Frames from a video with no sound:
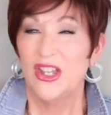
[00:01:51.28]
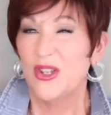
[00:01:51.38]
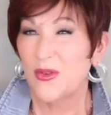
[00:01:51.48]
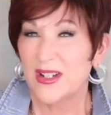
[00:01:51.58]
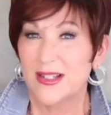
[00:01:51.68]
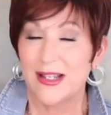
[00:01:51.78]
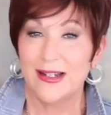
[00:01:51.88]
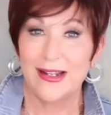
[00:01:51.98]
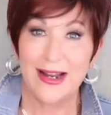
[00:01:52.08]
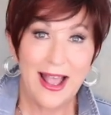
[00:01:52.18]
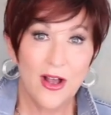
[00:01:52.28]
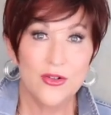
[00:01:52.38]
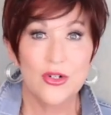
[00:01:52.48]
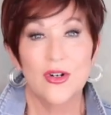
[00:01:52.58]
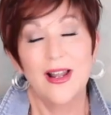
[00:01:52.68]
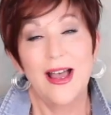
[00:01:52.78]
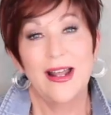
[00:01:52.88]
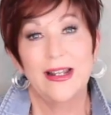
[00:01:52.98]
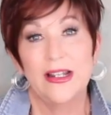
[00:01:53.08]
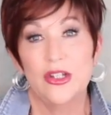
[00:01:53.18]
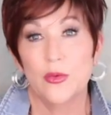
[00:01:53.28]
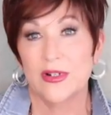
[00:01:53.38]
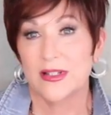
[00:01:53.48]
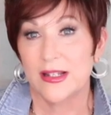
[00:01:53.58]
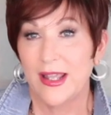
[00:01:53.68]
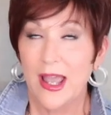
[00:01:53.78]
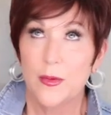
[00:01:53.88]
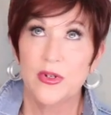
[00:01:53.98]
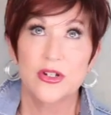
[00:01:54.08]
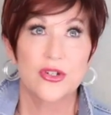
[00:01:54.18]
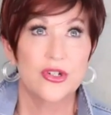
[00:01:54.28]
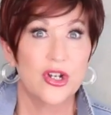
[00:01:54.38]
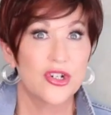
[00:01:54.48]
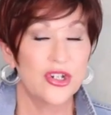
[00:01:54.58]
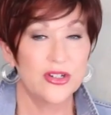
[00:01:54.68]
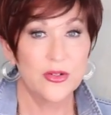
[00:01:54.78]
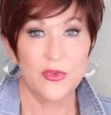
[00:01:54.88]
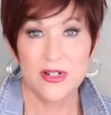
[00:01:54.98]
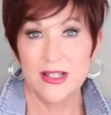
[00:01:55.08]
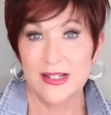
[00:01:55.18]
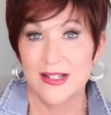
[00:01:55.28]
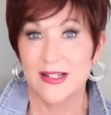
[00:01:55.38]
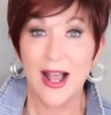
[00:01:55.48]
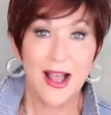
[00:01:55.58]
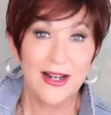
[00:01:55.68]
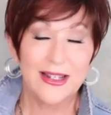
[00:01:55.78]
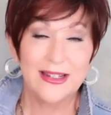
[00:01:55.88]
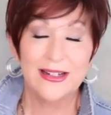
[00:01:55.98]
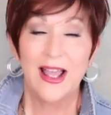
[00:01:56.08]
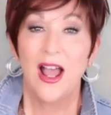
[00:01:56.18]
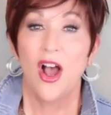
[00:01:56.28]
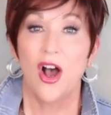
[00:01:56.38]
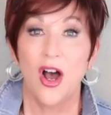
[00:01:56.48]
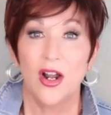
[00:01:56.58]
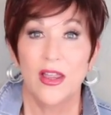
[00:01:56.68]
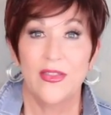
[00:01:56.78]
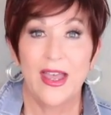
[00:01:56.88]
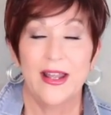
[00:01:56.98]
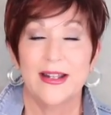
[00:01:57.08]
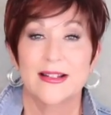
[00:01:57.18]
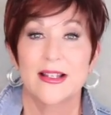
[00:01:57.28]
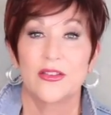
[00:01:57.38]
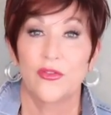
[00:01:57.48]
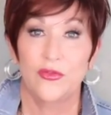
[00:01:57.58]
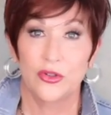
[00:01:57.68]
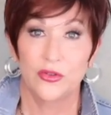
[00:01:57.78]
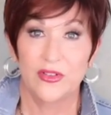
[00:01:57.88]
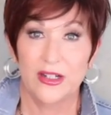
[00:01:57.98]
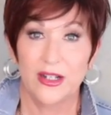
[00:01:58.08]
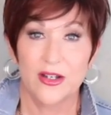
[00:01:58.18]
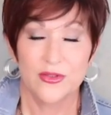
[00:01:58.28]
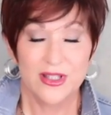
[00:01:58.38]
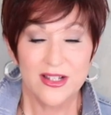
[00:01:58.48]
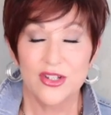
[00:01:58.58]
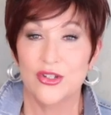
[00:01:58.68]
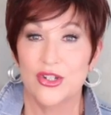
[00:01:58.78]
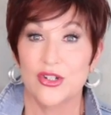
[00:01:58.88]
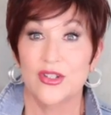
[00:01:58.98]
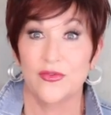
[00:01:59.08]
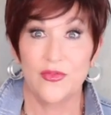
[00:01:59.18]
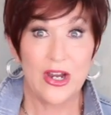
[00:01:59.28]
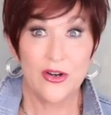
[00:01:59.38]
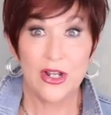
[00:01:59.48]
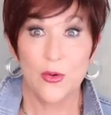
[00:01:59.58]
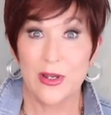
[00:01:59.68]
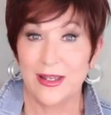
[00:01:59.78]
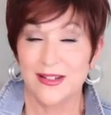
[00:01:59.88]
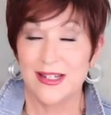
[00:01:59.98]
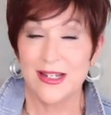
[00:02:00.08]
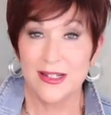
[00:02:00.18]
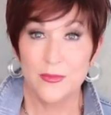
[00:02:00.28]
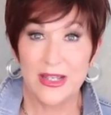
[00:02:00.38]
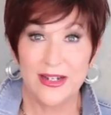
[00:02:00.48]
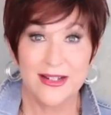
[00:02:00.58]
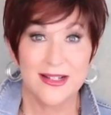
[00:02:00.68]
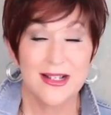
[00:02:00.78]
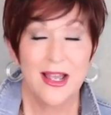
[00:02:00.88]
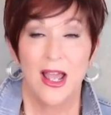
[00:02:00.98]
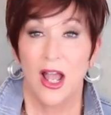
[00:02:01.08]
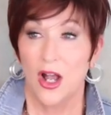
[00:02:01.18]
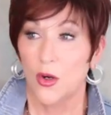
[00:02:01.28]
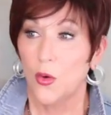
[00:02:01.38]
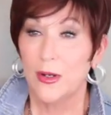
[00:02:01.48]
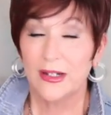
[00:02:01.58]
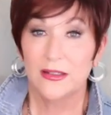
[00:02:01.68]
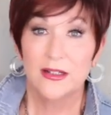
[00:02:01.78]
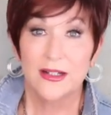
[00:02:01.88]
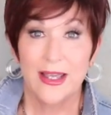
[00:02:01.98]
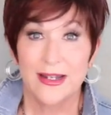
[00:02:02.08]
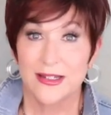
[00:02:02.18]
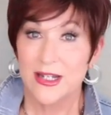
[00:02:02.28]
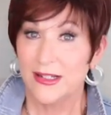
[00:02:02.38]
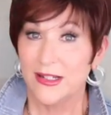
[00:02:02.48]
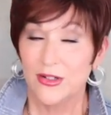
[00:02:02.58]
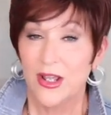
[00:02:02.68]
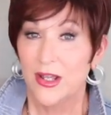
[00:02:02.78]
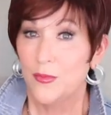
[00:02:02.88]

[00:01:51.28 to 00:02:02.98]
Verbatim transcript: you want to see it in outdoor lighting, you want to see cab construction, you want to see styling, all of that is in the full videos. This is just very quick, 10 minutes, a quick look at 10